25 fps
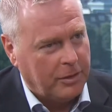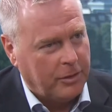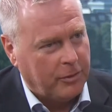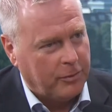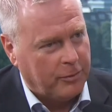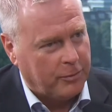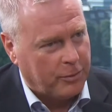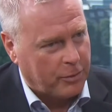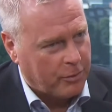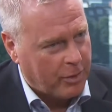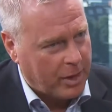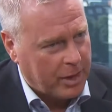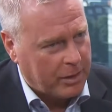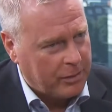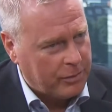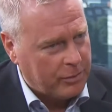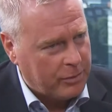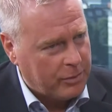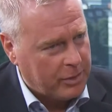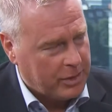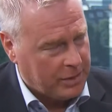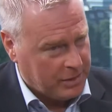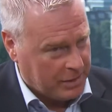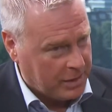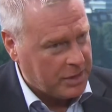For others,
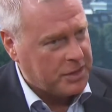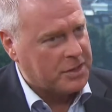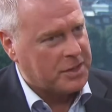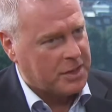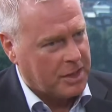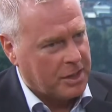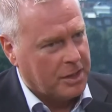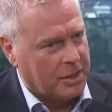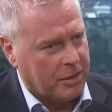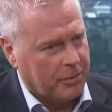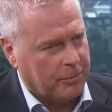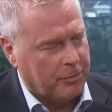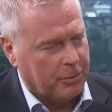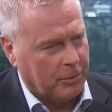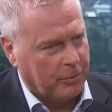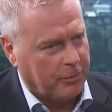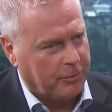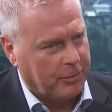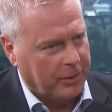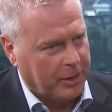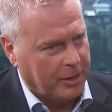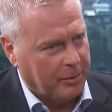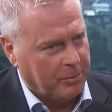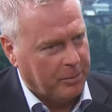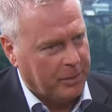it is inner
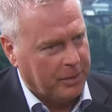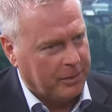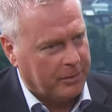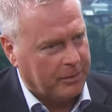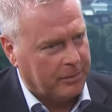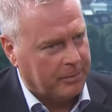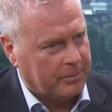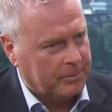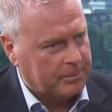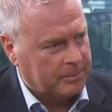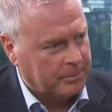fulfillment.